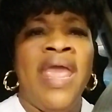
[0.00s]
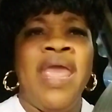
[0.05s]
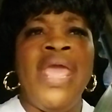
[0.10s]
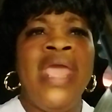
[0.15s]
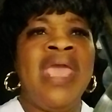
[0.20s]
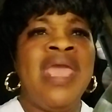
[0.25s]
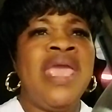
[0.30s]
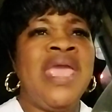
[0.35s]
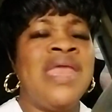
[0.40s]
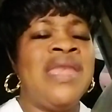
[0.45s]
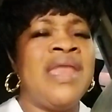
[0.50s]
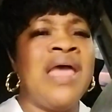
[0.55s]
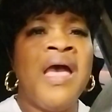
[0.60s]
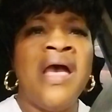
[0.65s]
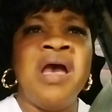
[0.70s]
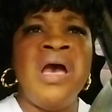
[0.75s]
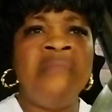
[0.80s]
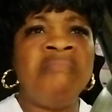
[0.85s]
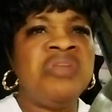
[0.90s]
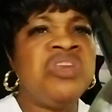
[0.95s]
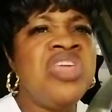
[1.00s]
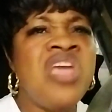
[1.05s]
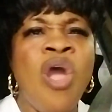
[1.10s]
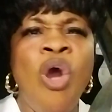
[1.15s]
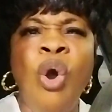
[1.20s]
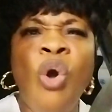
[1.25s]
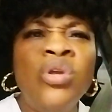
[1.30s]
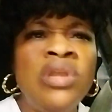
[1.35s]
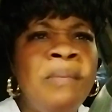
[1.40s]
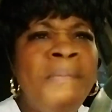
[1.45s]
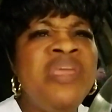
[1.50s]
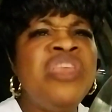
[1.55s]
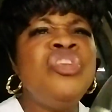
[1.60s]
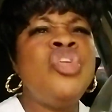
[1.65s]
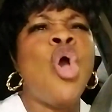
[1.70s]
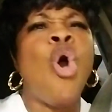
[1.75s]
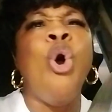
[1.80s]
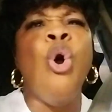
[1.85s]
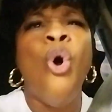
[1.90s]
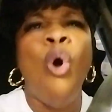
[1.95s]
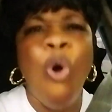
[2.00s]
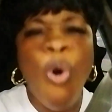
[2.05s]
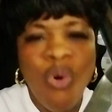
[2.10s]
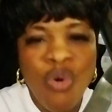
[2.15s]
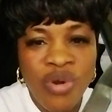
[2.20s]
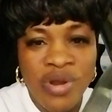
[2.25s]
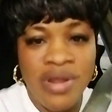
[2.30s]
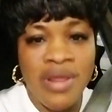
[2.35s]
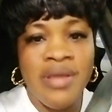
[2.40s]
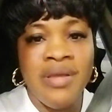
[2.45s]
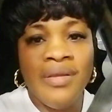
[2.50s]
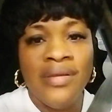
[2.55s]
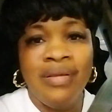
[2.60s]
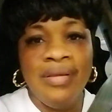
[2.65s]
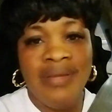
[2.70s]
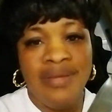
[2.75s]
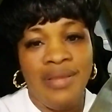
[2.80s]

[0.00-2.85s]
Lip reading: And they are only being their own